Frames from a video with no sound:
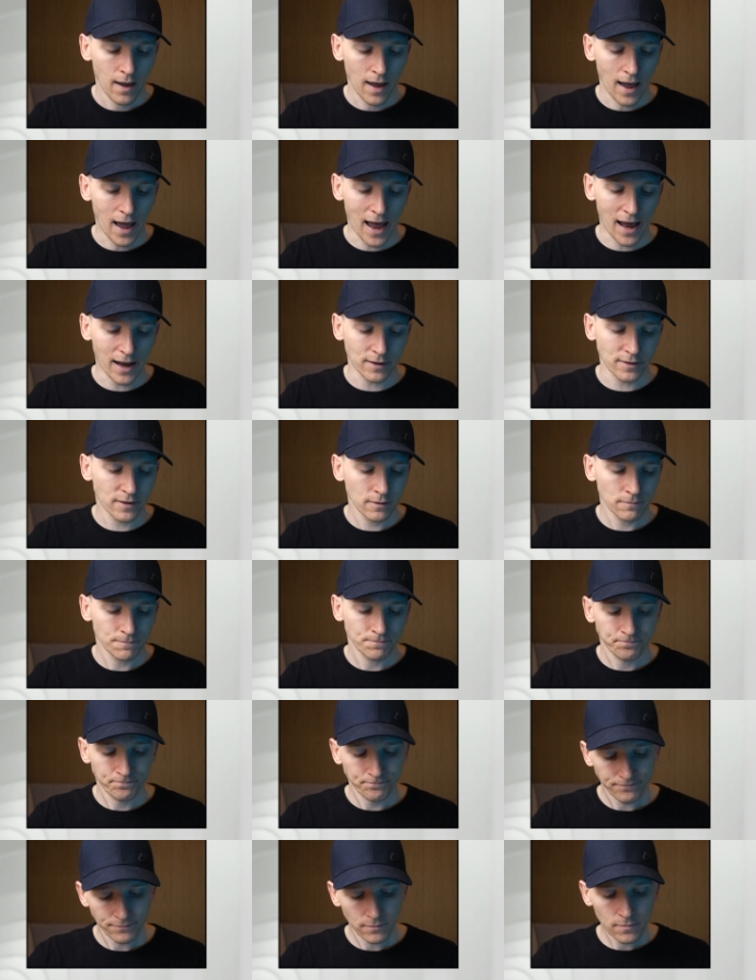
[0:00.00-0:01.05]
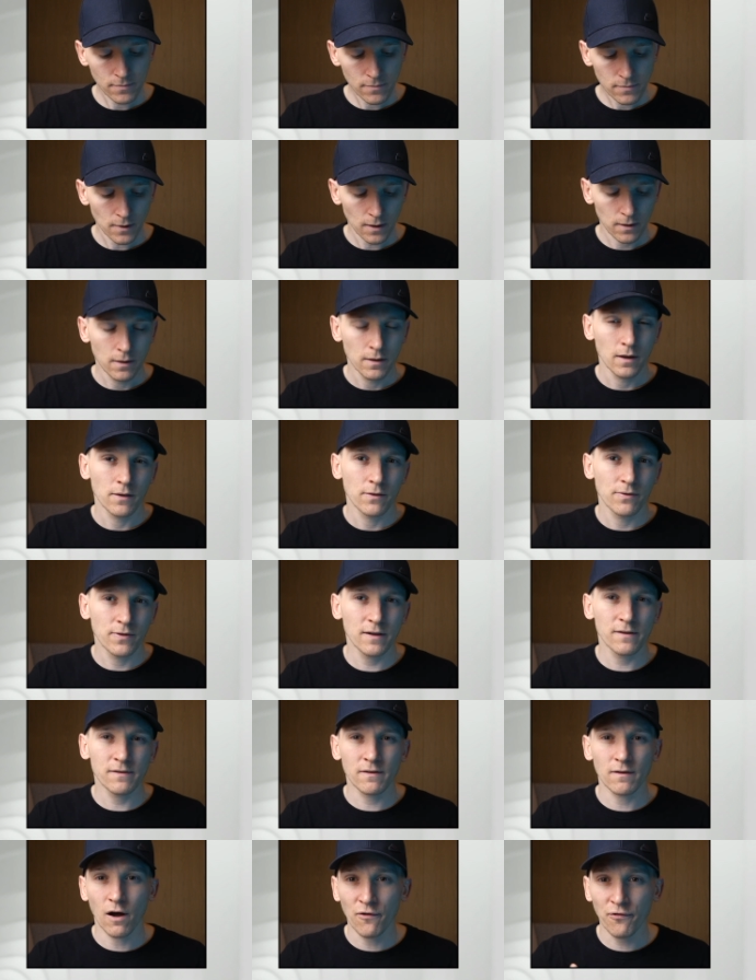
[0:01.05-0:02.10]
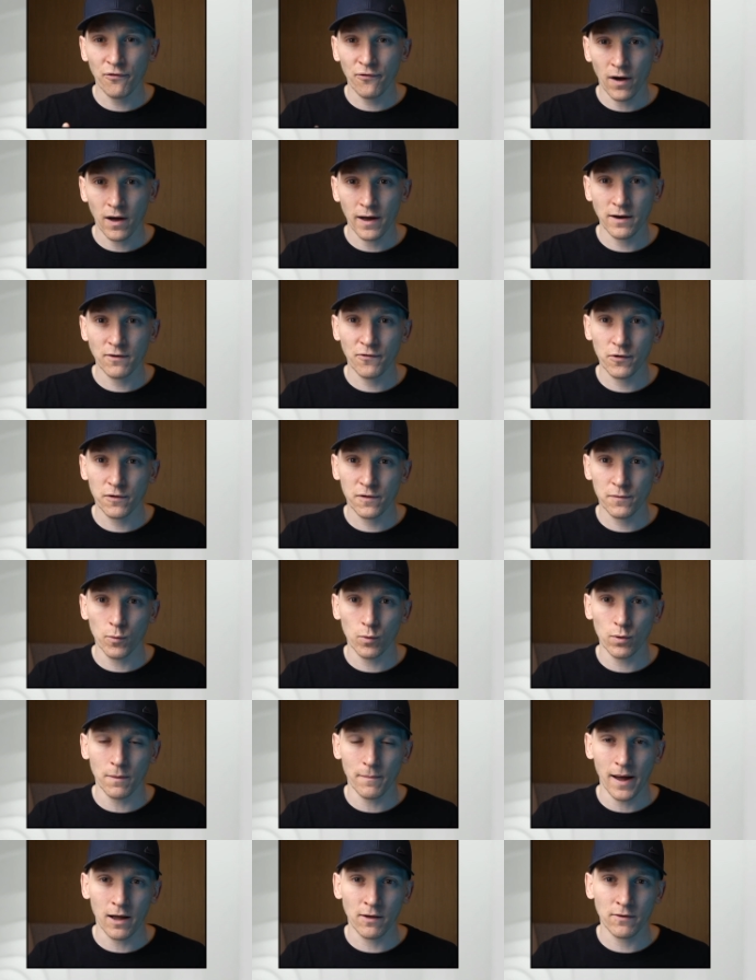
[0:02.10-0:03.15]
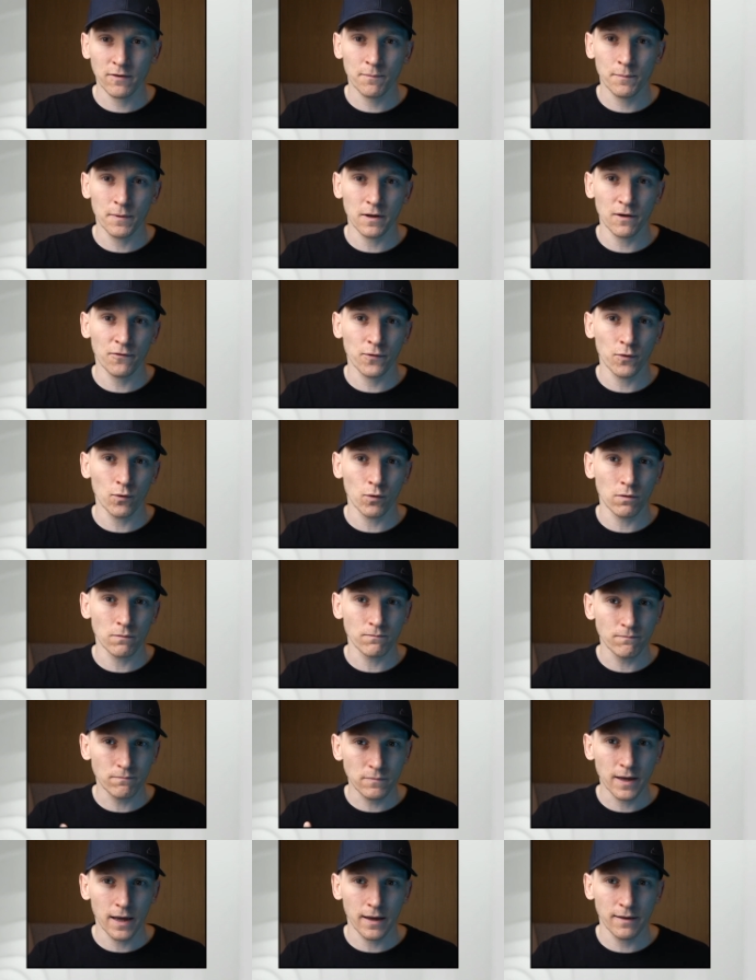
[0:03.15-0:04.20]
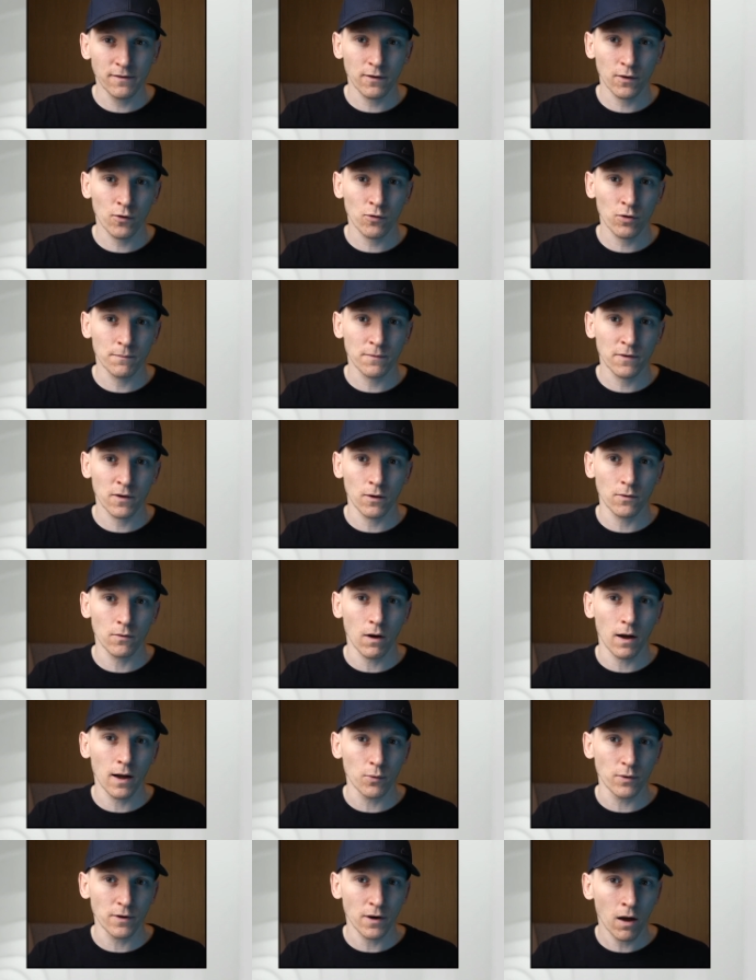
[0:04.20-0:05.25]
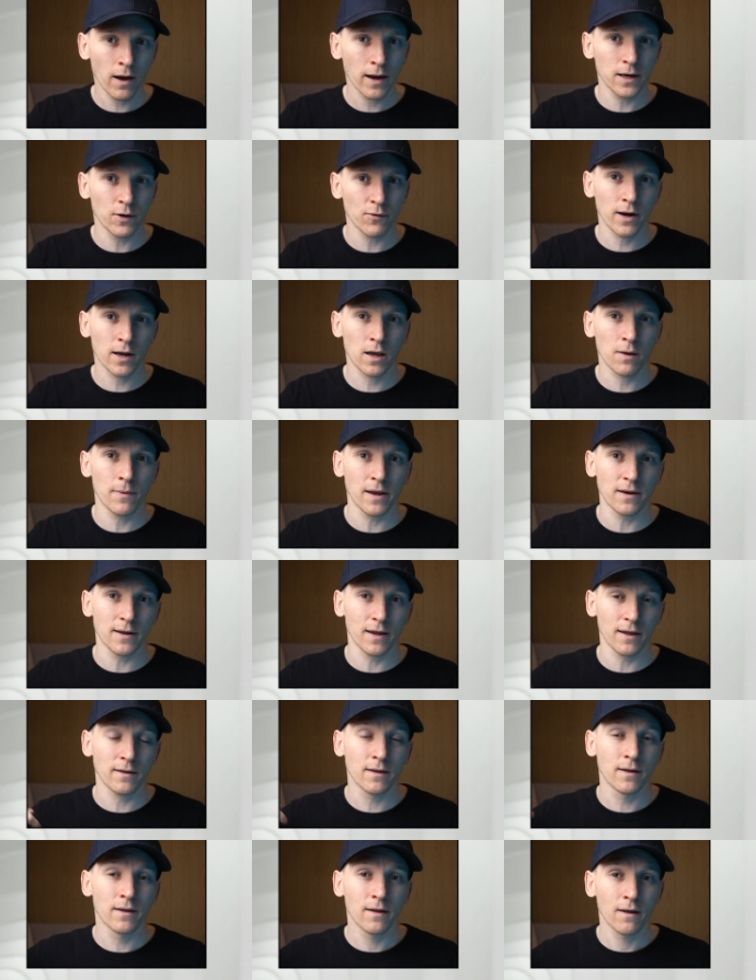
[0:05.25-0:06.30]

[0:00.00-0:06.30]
And these are fine for small amounts, but if you're into crypto, I would highly recommend a,